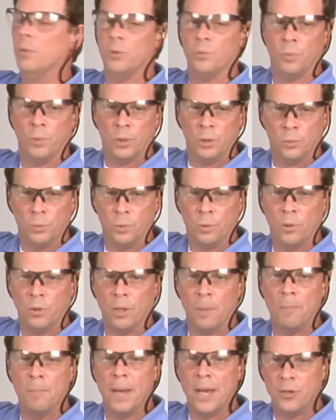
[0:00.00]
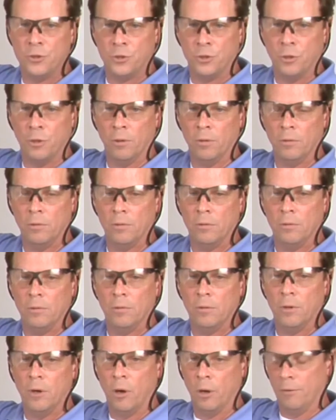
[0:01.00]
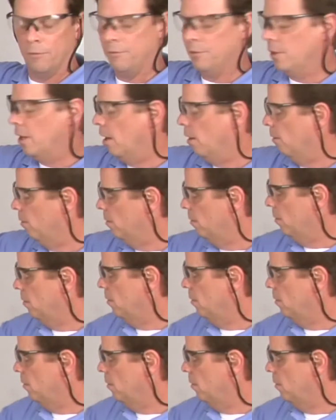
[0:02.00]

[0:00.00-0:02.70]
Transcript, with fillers: where which we're going to measure our flow.